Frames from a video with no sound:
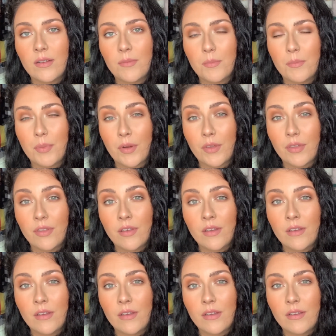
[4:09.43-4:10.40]
birth
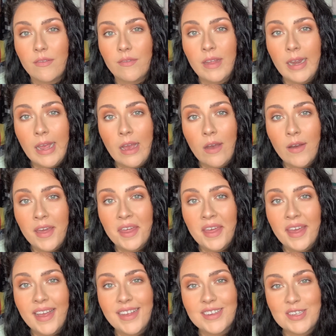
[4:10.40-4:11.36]
video, I
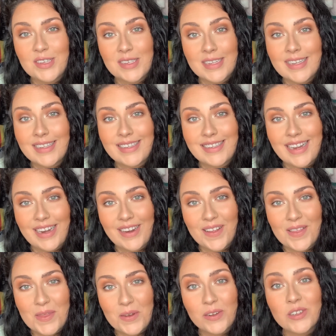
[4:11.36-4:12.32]
think, and she said it stayed
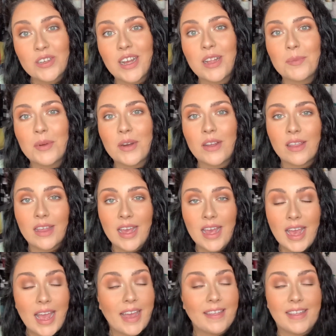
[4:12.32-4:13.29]
on through childbirth
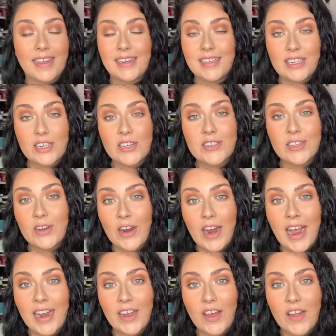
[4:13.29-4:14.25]
and like tears and
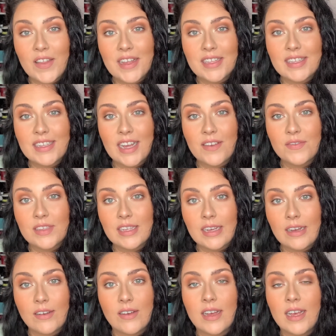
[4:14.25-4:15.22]
crying and all that stuff.
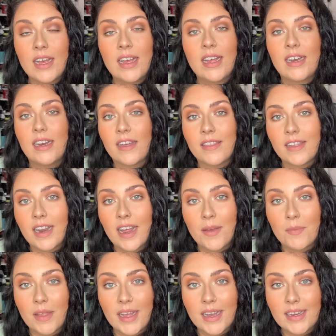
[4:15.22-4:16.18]
So not that I'm
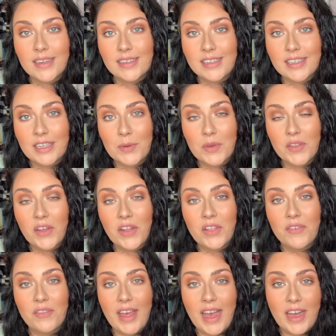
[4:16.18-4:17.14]
like dealing with all
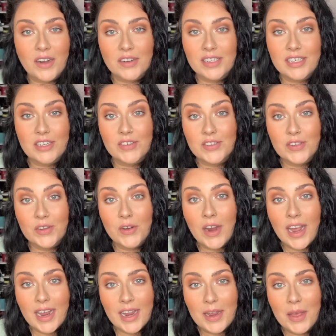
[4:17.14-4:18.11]
of that or tears and
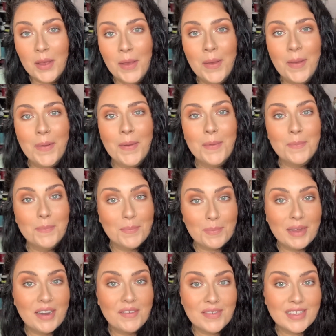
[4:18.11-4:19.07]
crying,
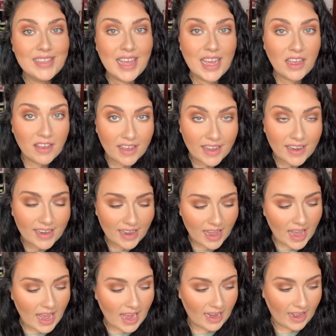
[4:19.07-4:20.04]
but if it's that good,
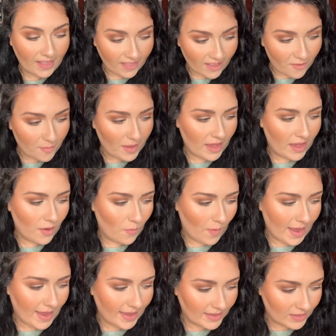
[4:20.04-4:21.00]
and I love me a
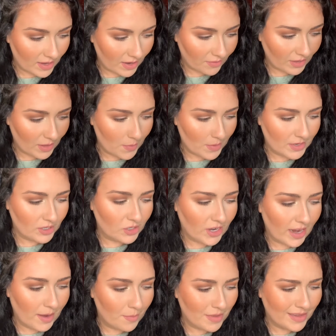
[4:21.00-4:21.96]
wing, so I really want to try
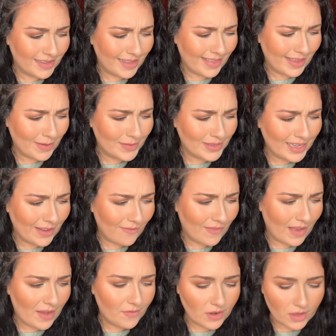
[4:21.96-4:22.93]
it. Plus I think it was like $5,